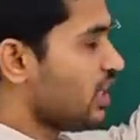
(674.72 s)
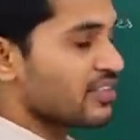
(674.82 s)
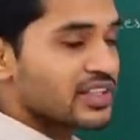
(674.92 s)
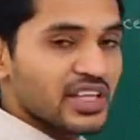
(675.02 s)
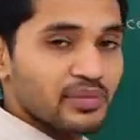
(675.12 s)

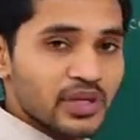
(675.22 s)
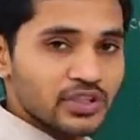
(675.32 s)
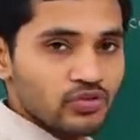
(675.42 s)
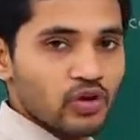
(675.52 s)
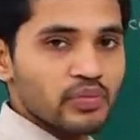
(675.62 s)
even the
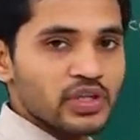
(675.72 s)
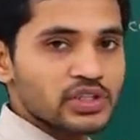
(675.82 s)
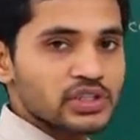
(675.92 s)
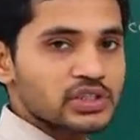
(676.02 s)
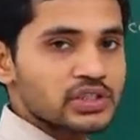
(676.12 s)
image
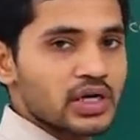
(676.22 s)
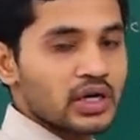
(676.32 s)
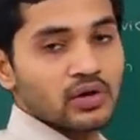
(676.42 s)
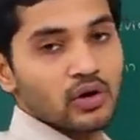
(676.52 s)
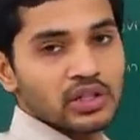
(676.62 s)
formation
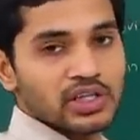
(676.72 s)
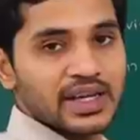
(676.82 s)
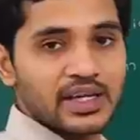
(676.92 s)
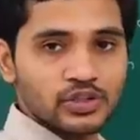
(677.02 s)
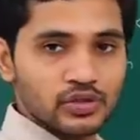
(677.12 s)
and all the
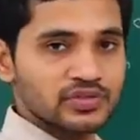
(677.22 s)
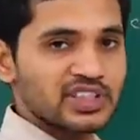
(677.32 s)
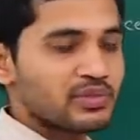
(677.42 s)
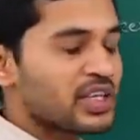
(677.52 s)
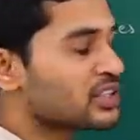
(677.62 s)
nature of
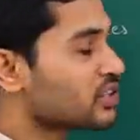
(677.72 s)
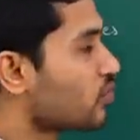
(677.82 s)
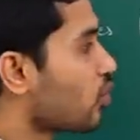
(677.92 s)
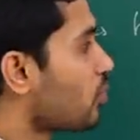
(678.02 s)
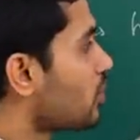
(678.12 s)
the images
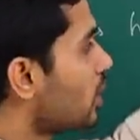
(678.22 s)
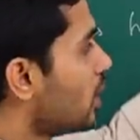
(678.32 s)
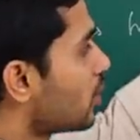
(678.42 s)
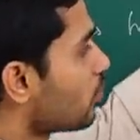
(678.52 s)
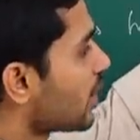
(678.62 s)
formed
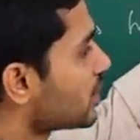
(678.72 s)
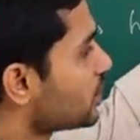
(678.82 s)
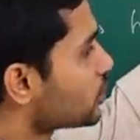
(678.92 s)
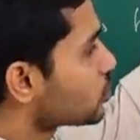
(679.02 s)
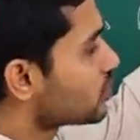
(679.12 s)
by
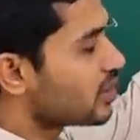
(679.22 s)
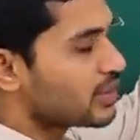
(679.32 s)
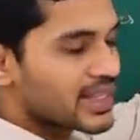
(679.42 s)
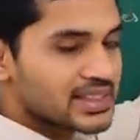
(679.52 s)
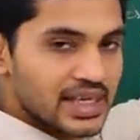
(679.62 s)
these two will
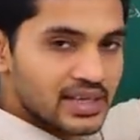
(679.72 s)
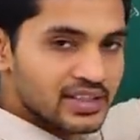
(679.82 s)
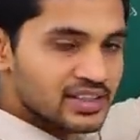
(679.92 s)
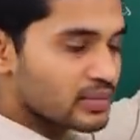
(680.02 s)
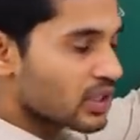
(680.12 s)
be
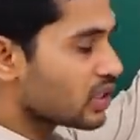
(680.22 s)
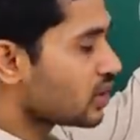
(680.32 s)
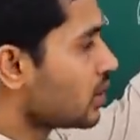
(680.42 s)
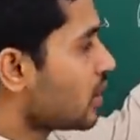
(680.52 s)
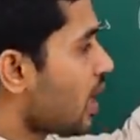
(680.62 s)
exactly similar
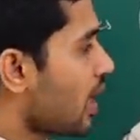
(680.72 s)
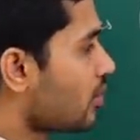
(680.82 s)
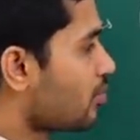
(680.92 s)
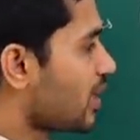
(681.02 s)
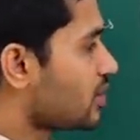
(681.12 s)

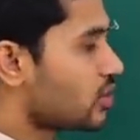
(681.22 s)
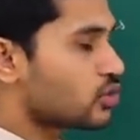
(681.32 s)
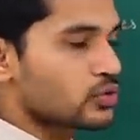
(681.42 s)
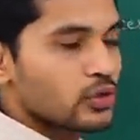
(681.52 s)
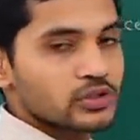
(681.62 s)
and by
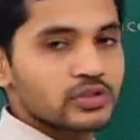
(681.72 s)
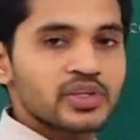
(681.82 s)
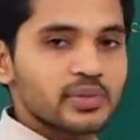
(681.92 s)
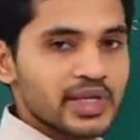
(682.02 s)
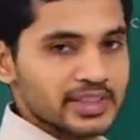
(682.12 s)
these two also
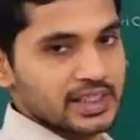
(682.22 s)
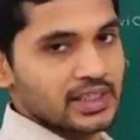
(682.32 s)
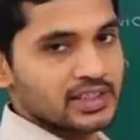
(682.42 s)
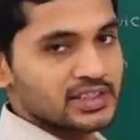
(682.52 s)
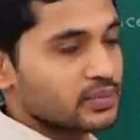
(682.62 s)
will be
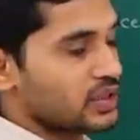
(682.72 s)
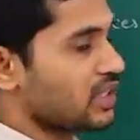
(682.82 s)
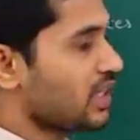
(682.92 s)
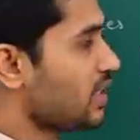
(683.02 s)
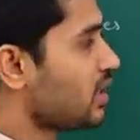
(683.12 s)
exactly
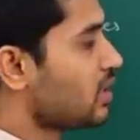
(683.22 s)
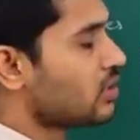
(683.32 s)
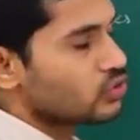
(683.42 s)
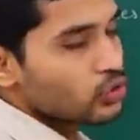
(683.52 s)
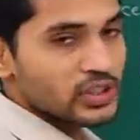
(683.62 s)
similar right.
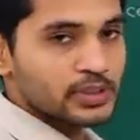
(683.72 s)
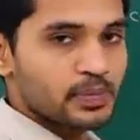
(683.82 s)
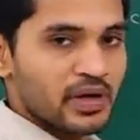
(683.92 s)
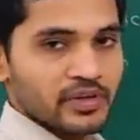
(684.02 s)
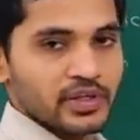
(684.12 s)
So, is
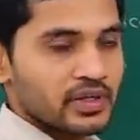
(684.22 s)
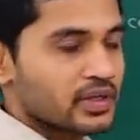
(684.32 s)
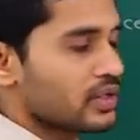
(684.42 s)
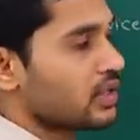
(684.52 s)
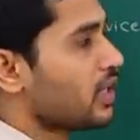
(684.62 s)
power
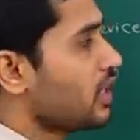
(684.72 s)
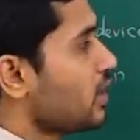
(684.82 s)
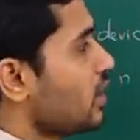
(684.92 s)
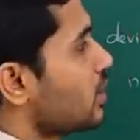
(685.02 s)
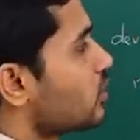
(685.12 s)
right.
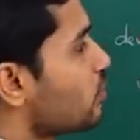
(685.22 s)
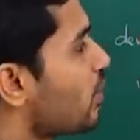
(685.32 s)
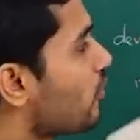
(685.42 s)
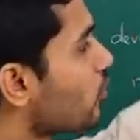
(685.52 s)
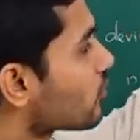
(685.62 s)
So,
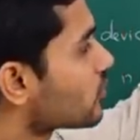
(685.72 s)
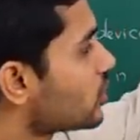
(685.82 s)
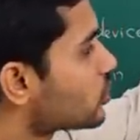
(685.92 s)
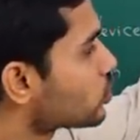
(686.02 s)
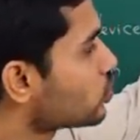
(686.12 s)
power of
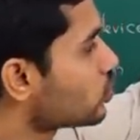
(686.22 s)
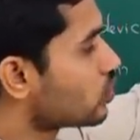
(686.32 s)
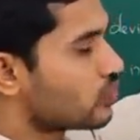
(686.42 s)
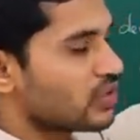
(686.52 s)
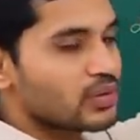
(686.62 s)
these two
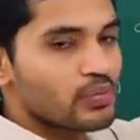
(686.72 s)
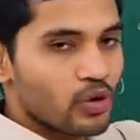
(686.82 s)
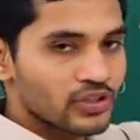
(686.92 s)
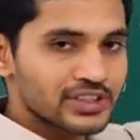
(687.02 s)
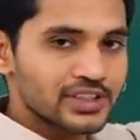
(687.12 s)
will be
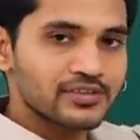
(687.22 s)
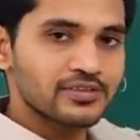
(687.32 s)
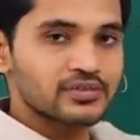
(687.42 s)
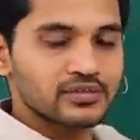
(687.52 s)
positive